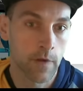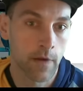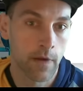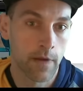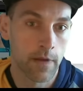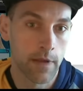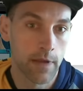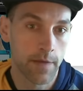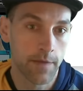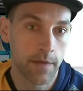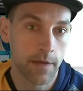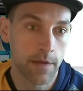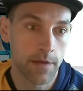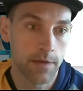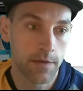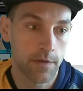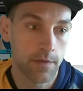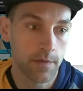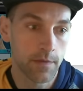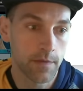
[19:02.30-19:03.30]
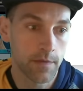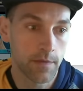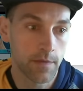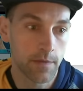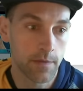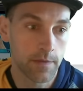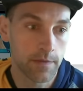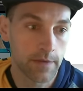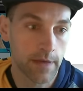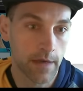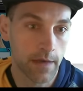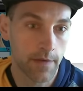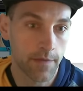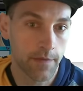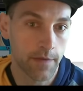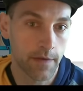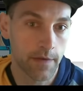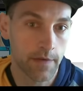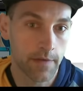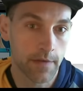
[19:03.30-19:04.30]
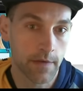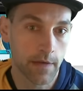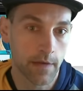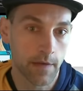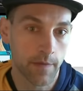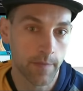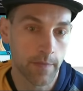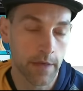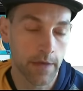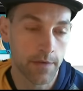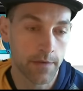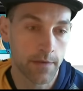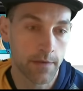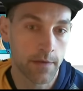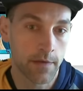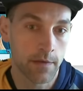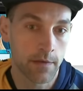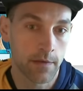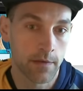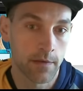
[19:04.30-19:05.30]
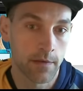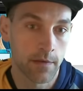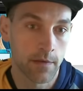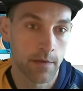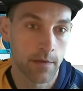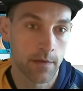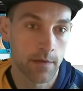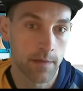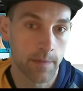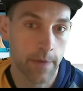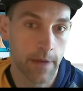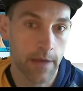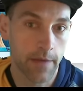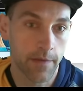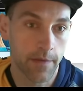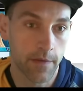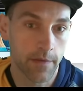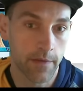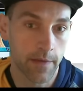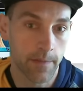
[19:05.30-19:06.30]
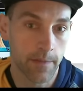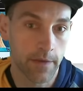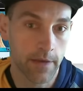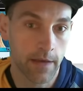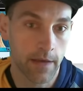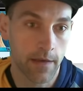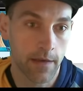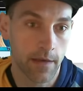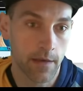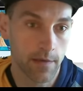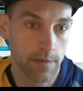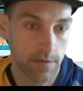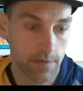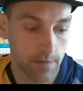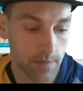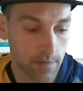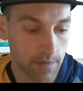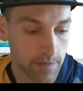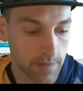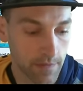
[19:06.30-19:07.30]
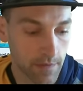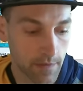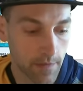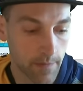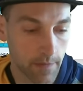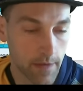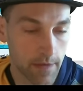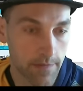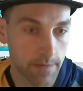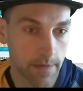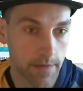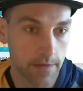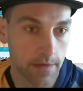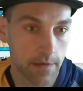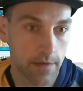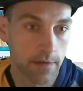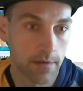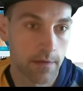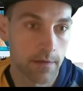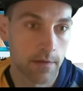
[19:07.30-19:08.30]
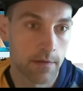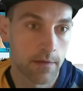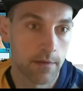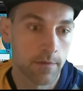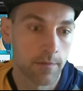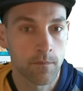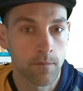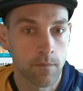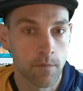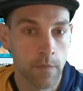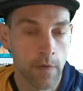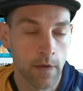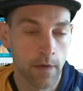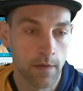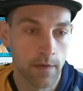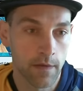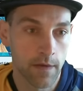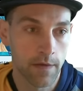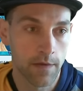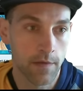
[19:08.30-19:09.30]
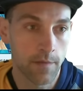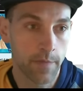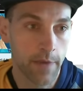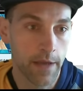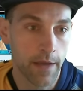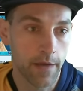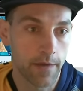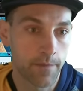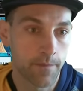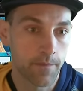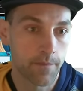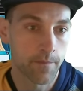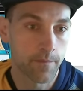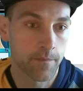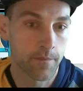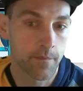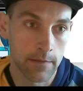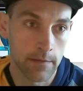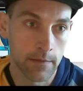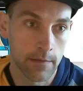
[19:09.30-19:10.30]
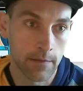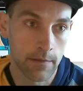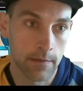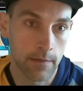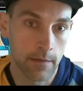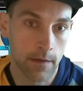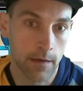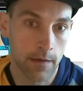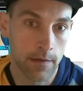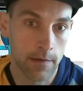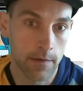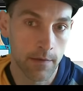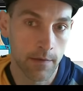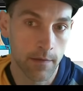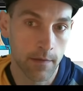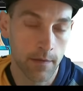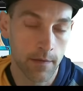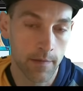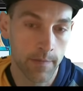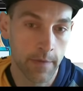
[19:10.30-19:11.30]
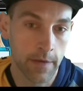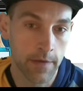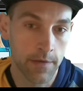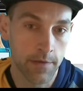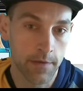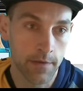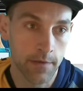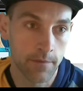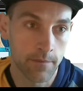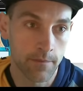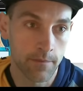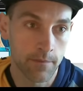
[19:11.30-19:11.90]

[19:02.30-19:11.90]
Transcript: Then if they choose to sacrifice their matron to pay for the replicate, I'll shoot the Skirk Prospector. They don't pay. Unearth on the matron.